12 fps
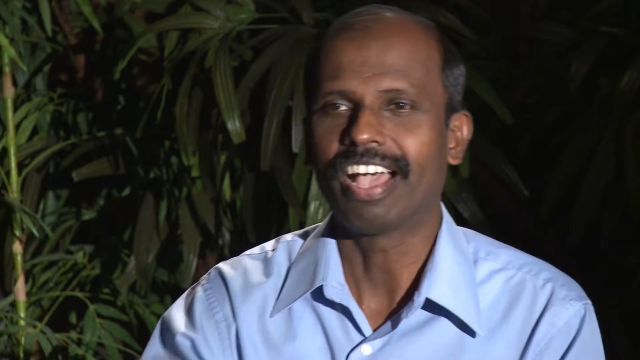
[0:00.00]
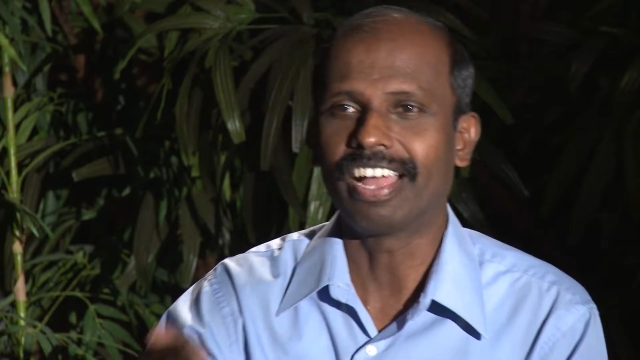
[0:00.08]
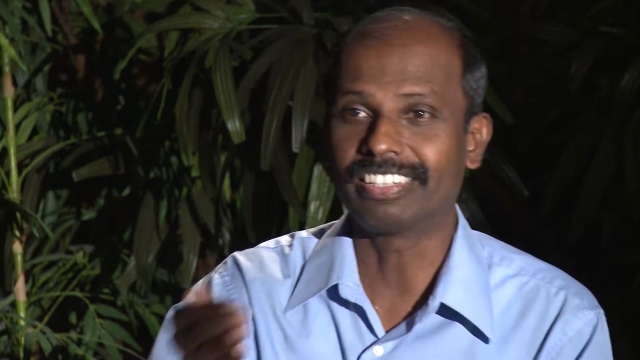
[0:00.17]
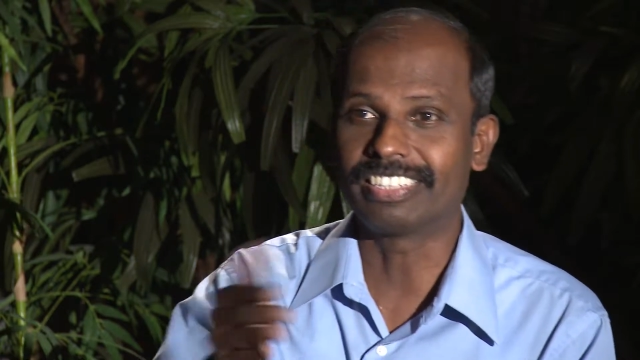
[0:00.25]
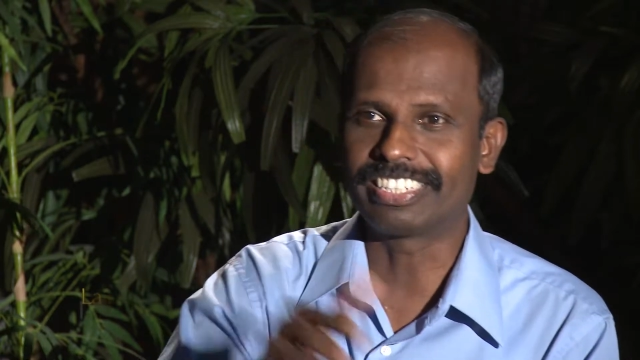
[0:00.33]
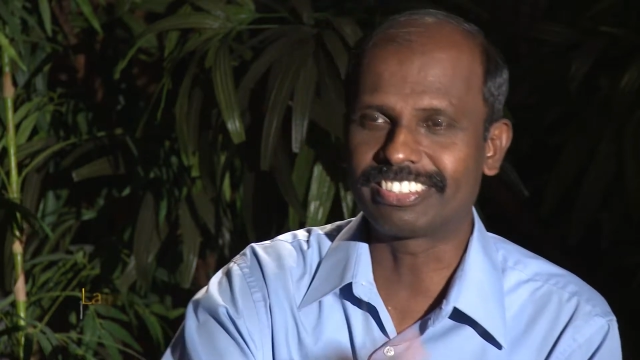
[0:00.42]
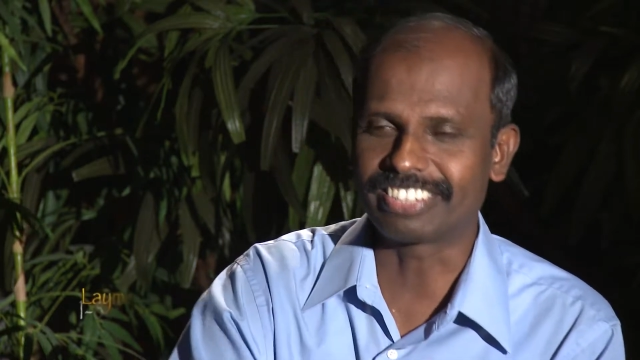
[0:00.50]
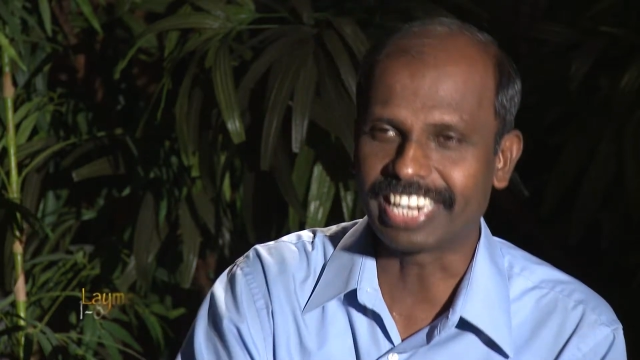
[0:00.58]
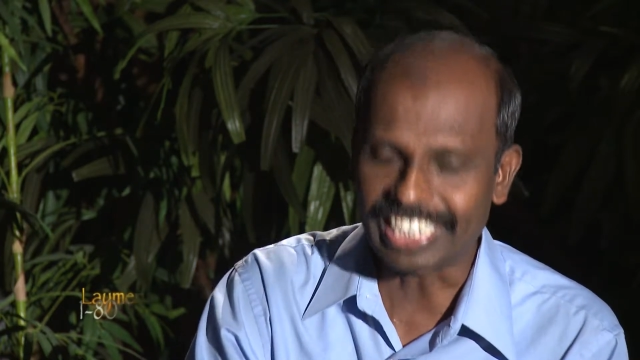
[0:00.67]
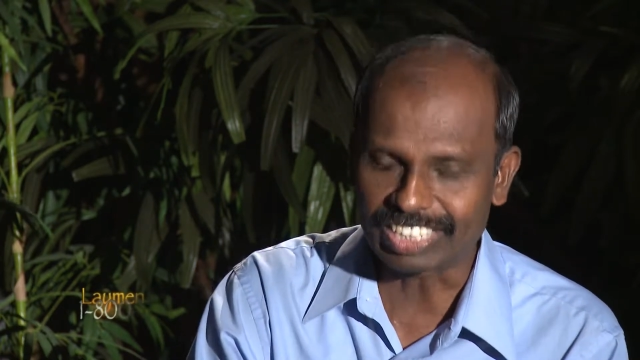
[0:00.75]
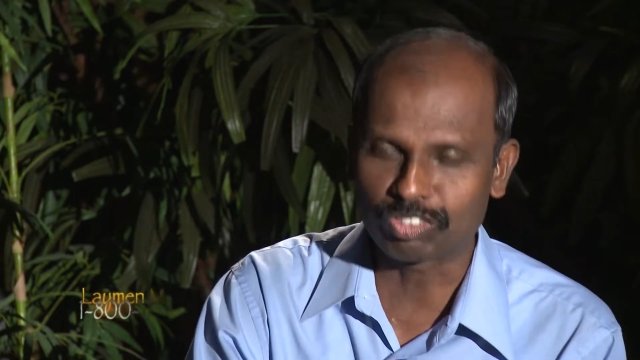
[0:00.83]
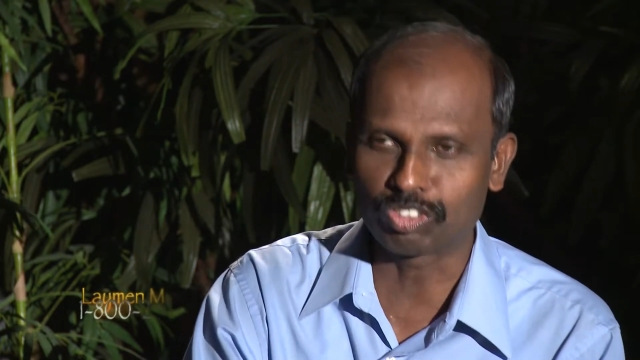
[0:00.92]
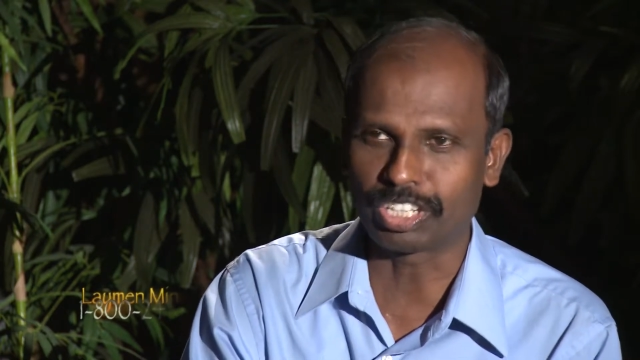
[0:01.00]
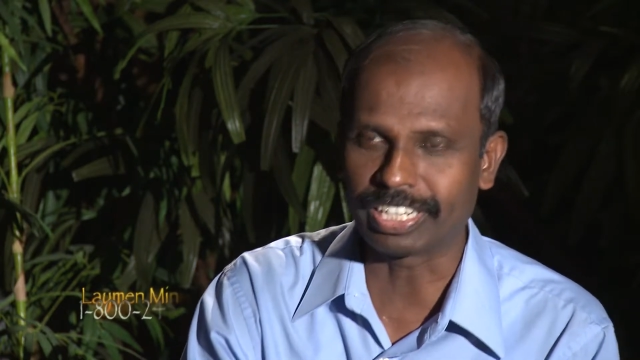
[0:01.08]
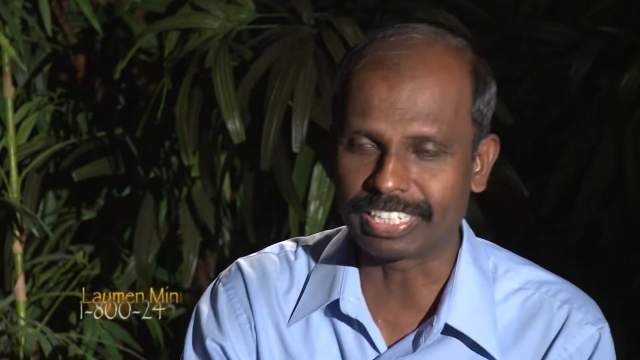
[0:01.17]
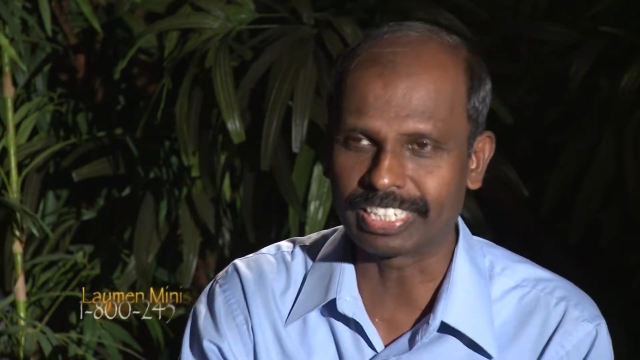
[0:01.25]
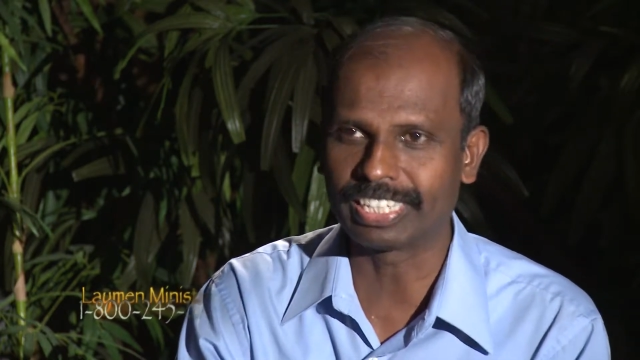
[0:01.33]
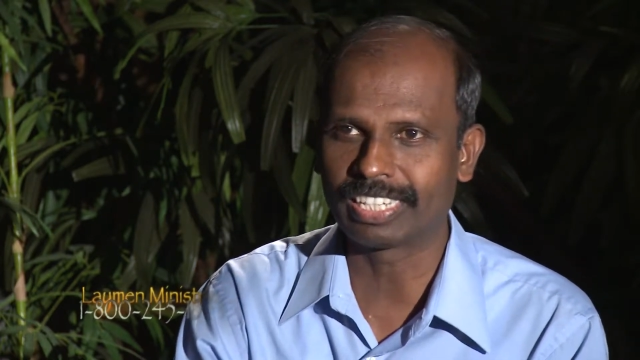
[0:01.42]
and the training
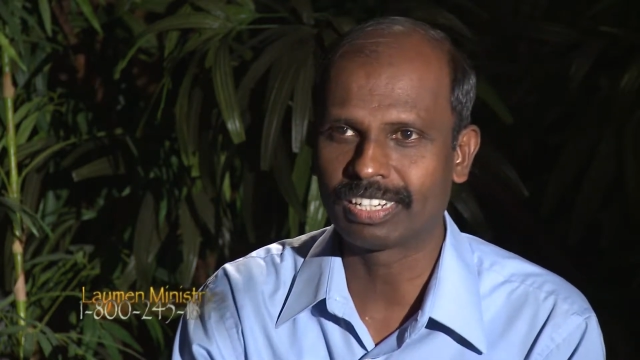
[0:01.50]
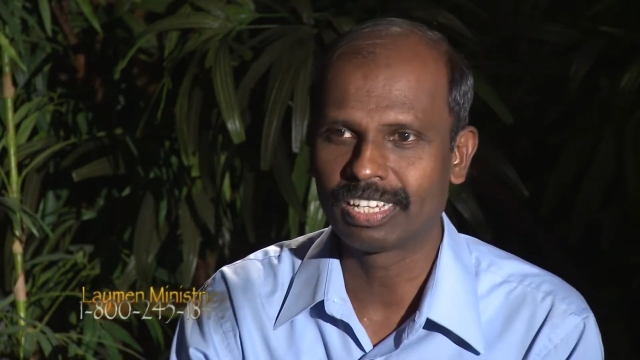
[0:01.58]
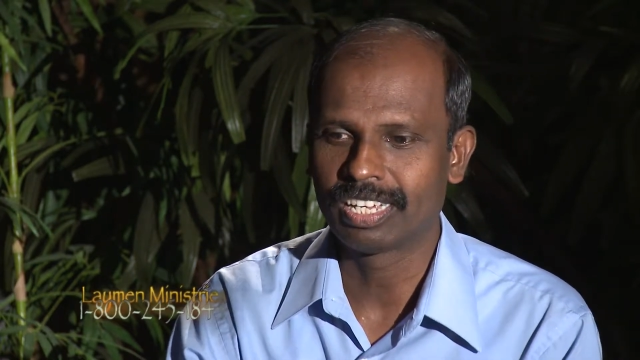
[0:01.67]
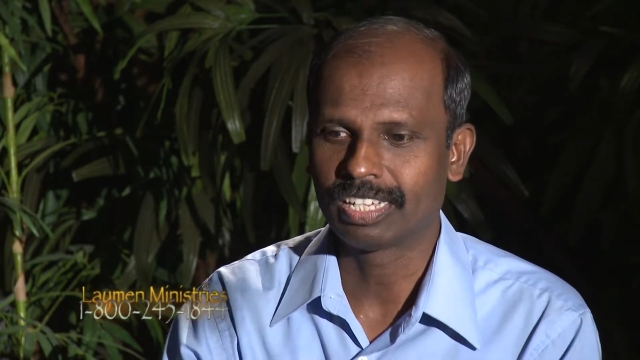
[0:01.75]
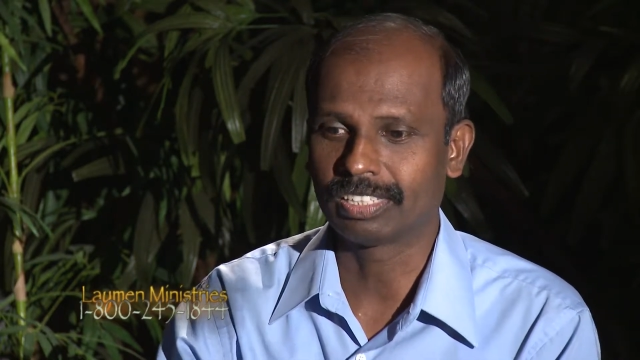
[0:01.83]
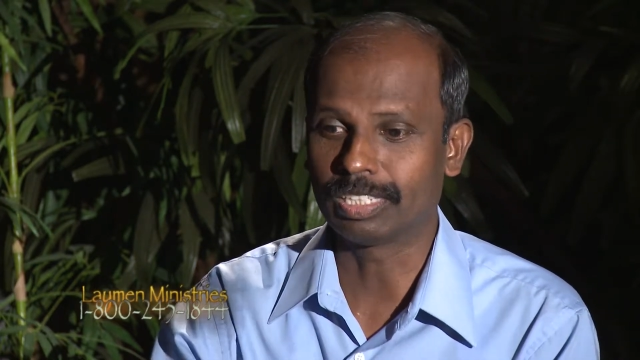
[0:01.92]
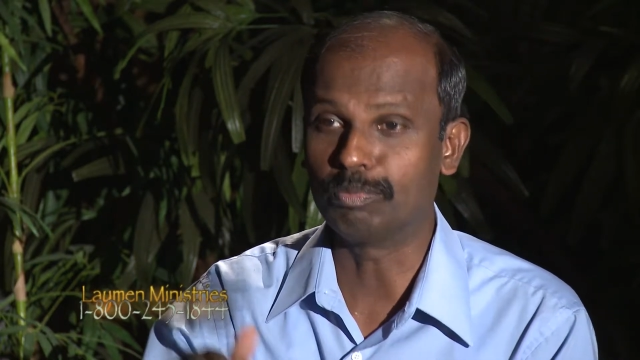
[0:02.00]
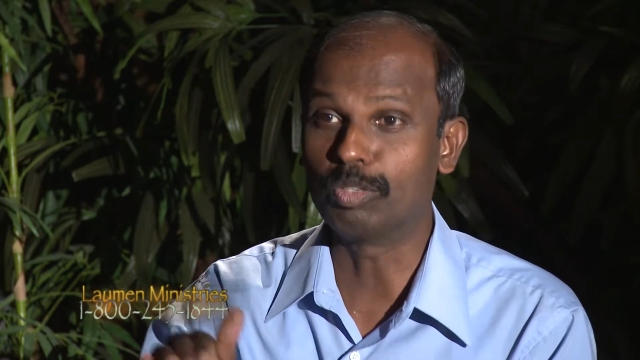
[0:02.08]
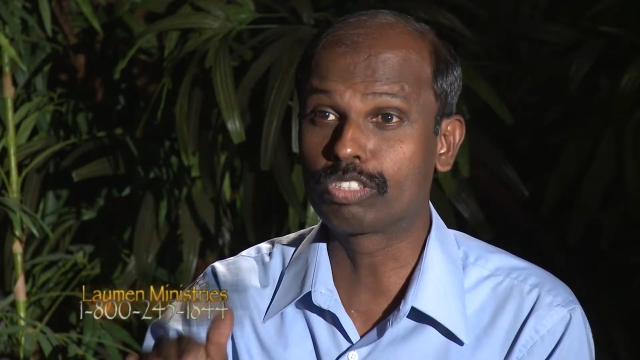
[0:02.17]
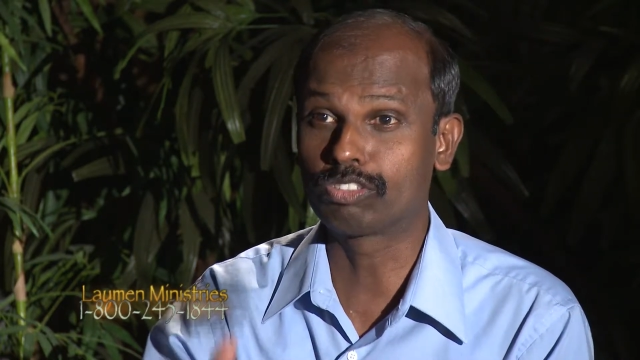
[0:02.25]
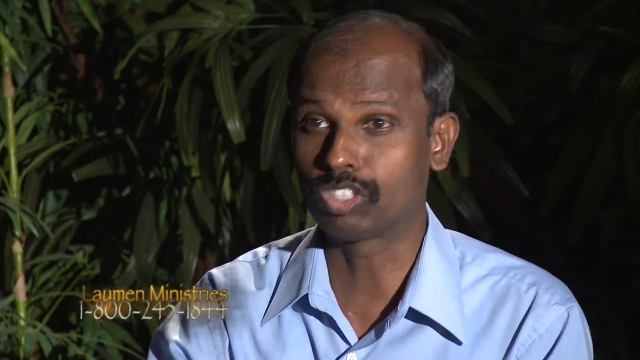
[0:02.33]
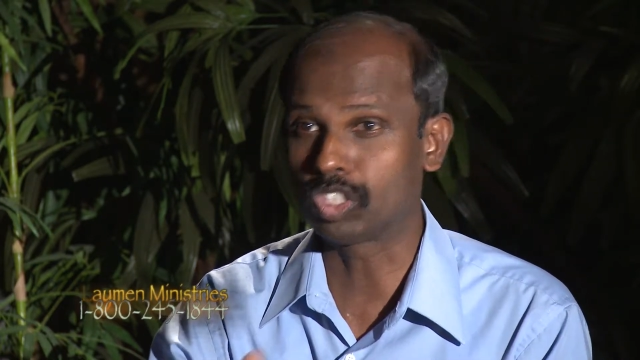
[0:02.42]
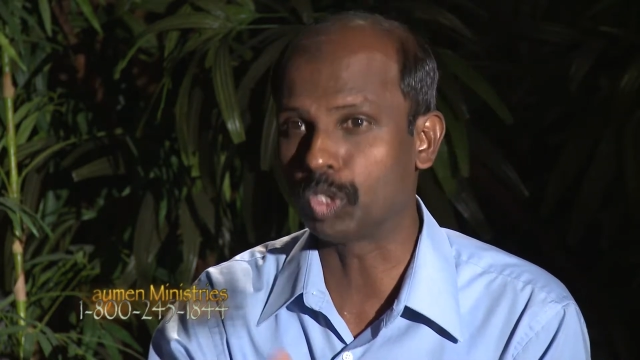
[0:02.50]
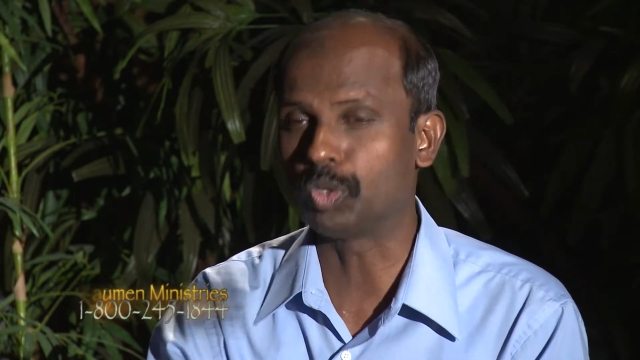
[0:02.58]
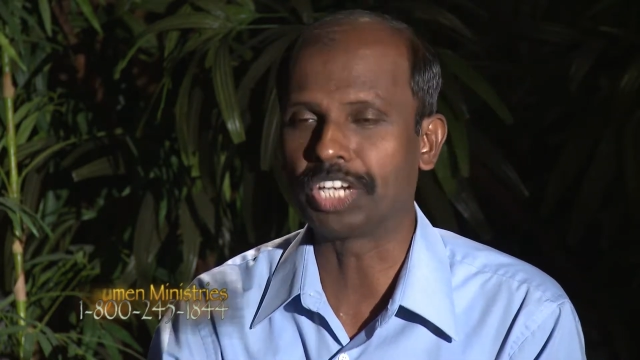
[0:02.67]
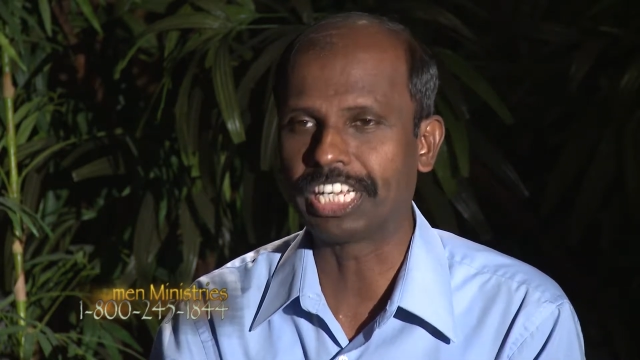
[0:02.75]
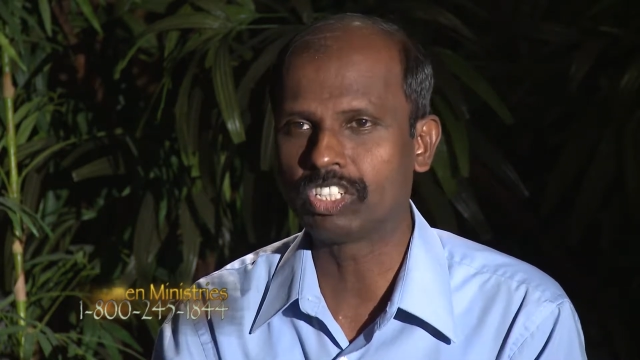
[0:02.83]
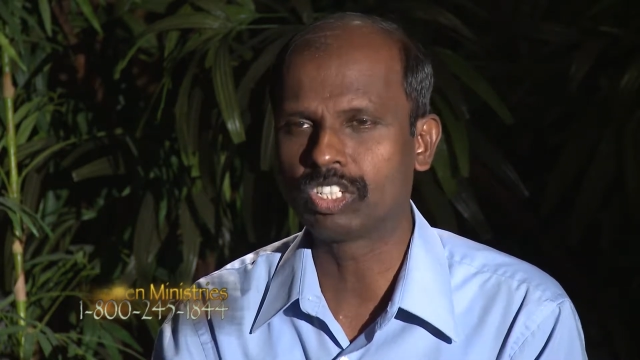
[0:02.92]
center, the book
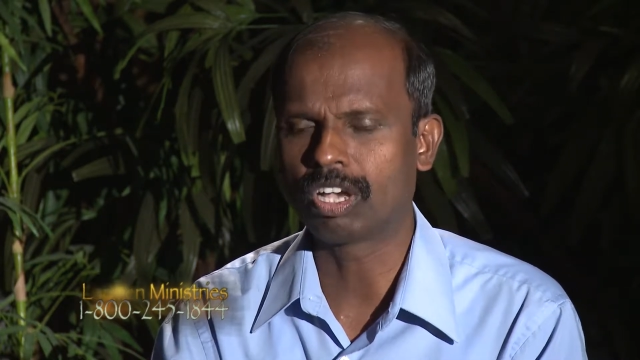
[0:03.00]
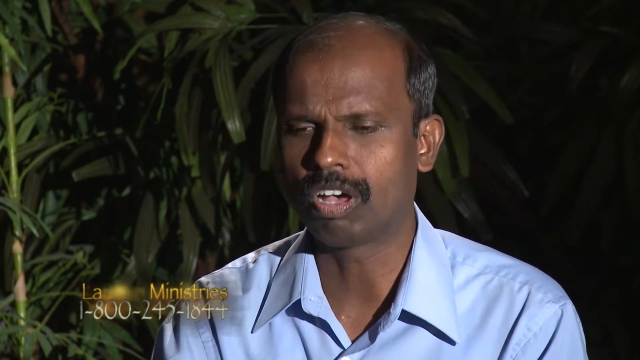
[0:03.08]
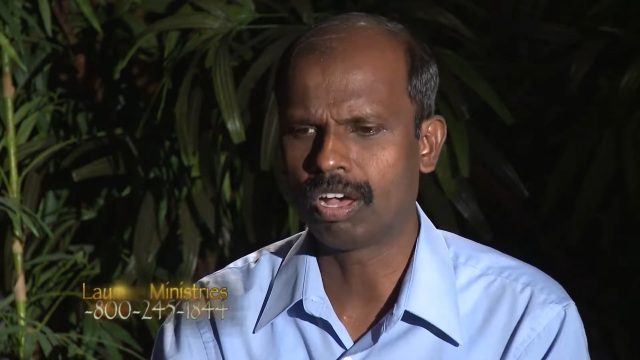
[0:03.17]
storage,